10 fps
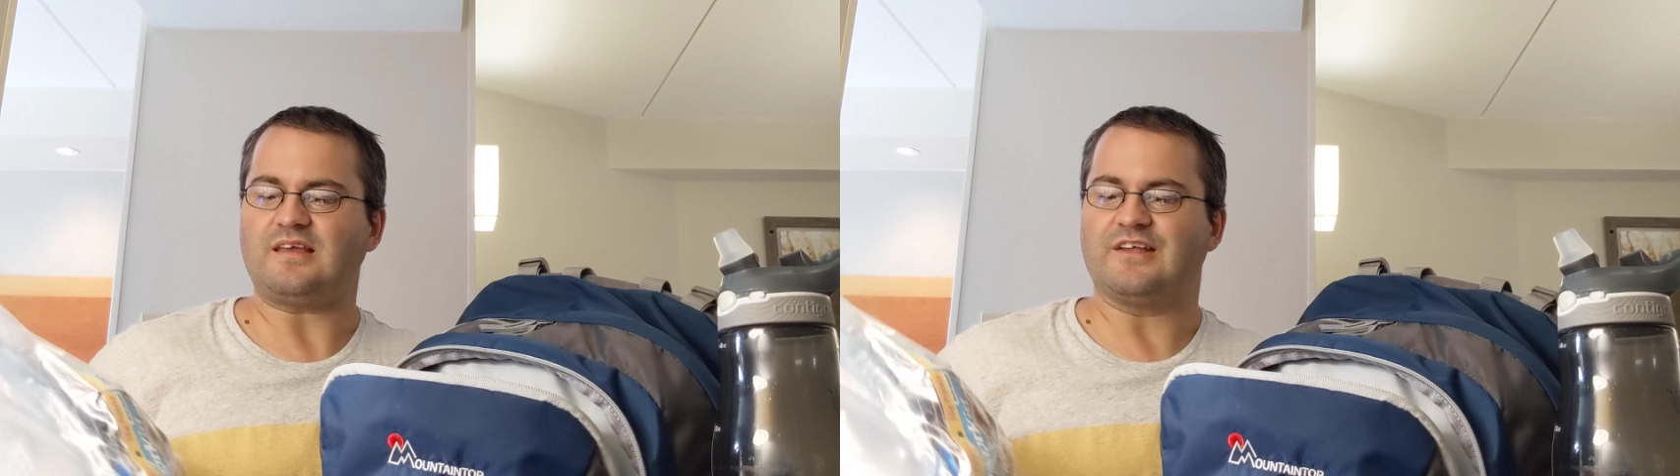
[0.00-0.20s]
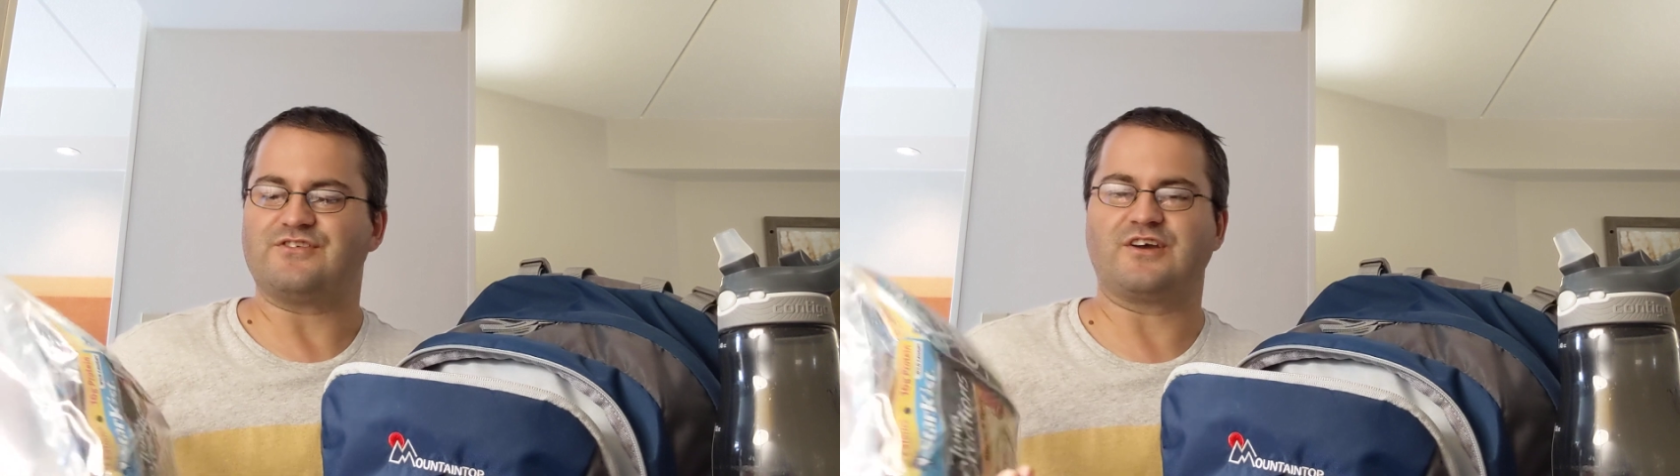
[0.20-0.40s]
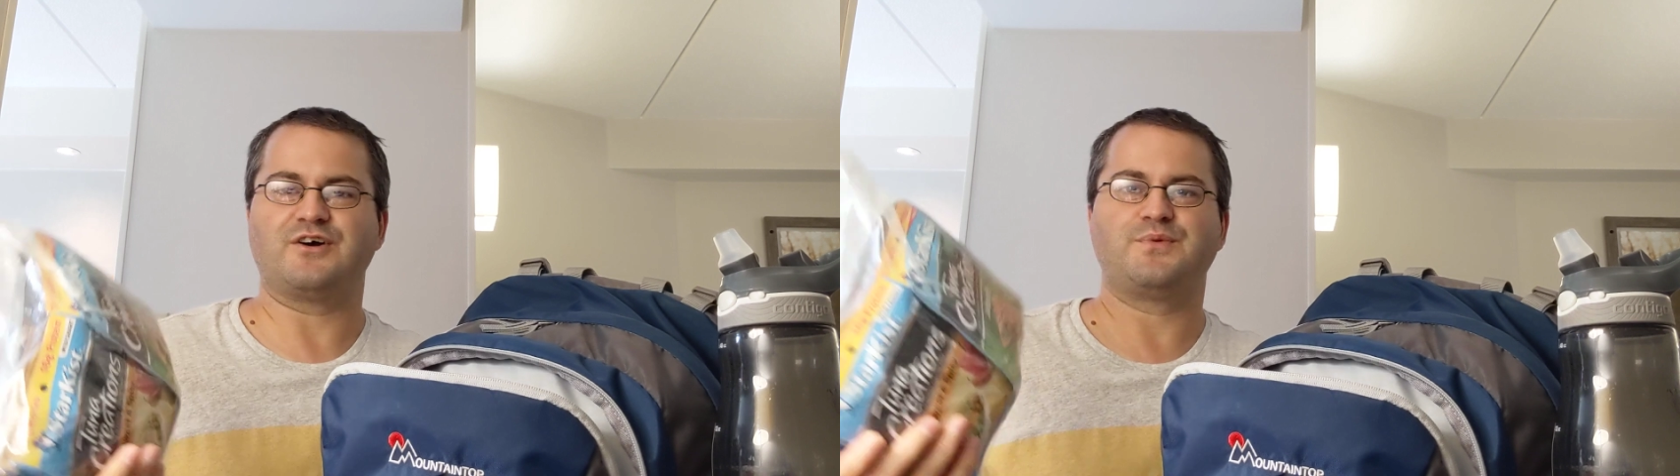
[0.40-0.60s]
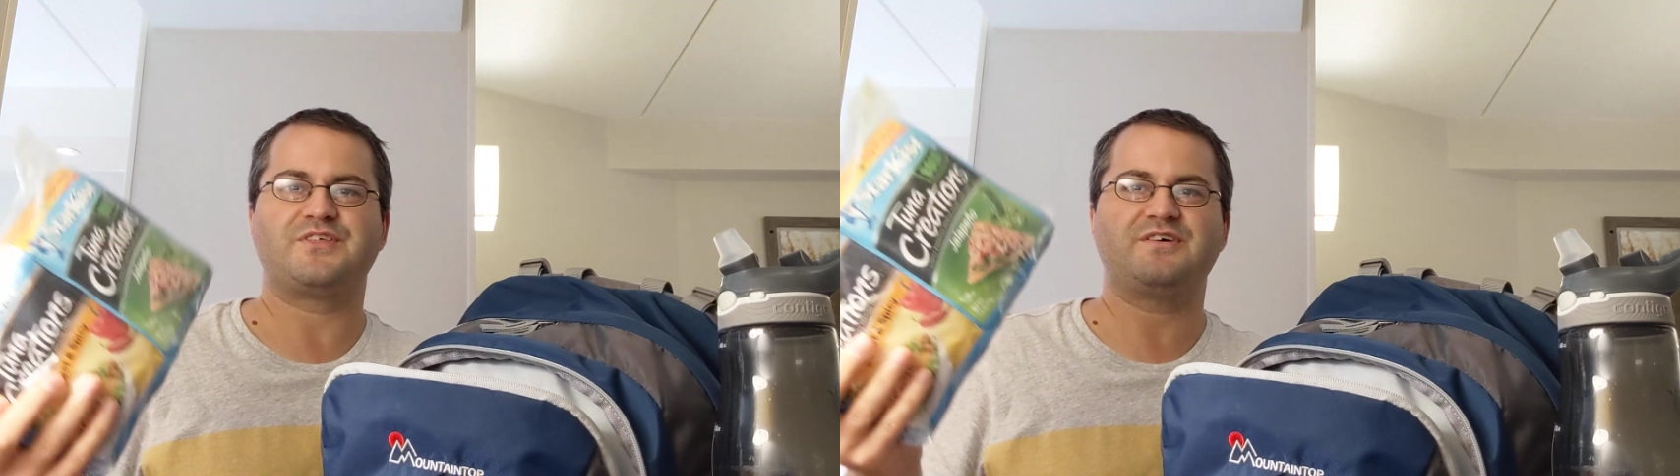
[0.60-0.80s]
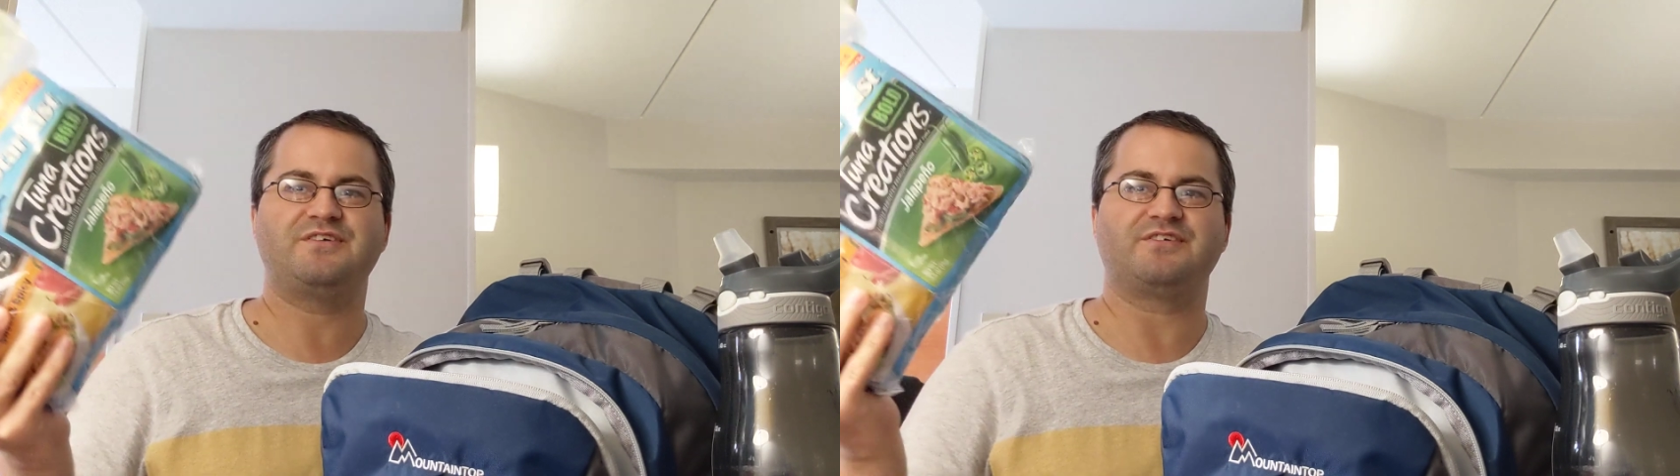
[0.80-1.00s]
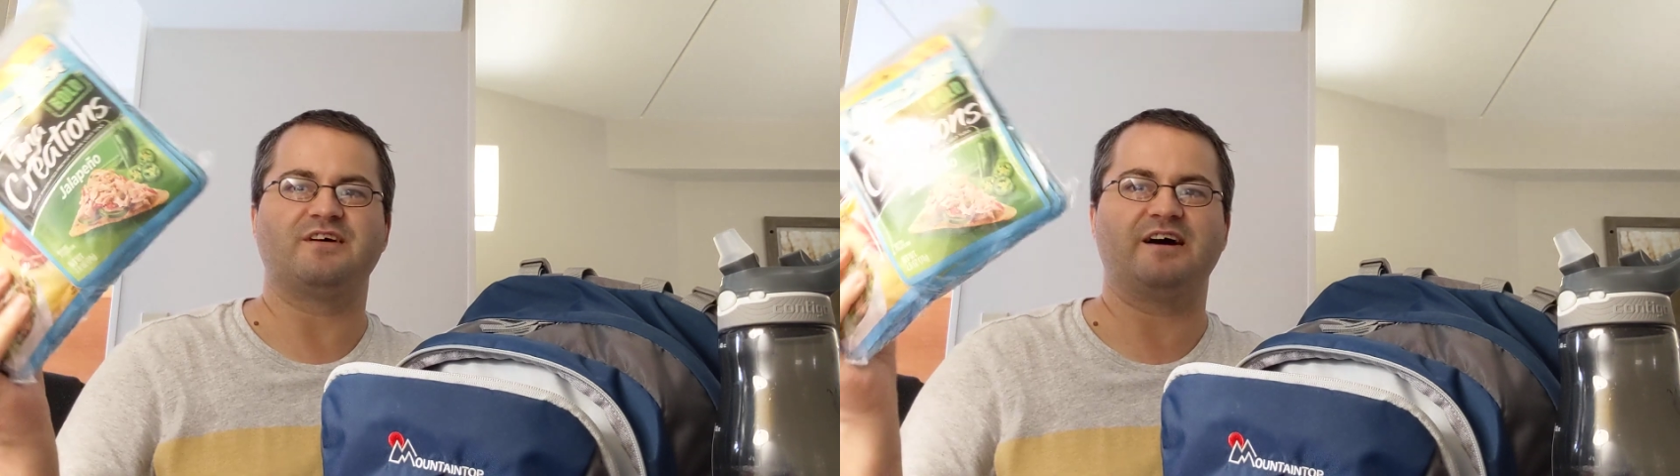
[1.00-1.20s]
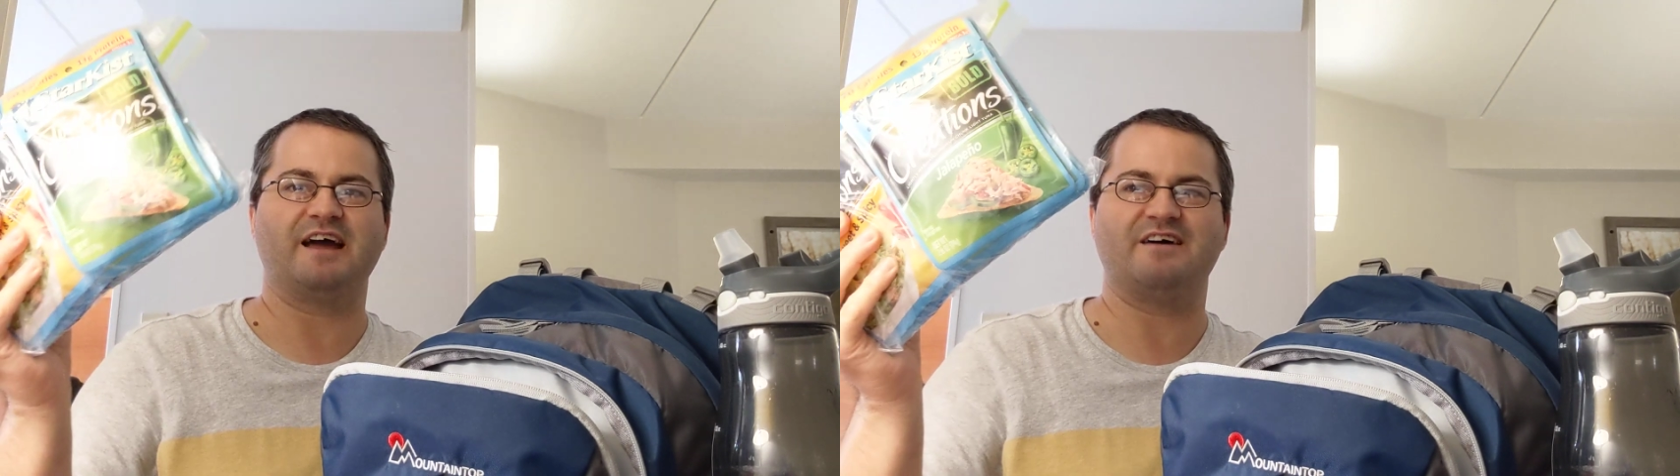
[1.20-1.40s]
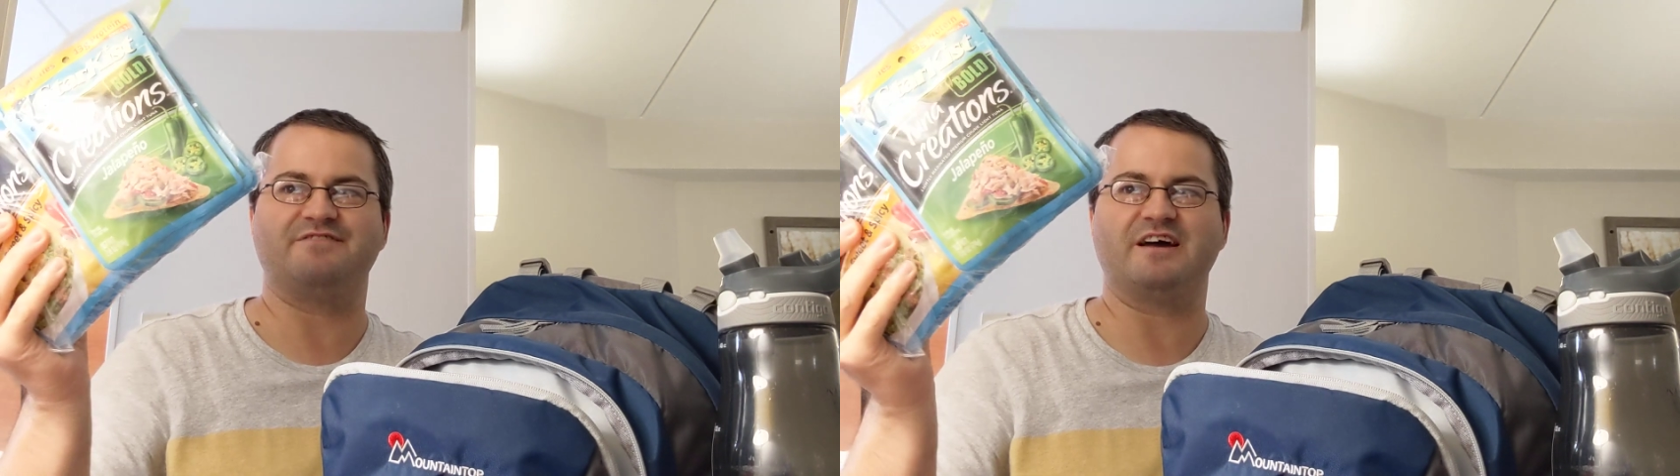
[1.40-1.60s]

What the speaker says: And to go with those, I have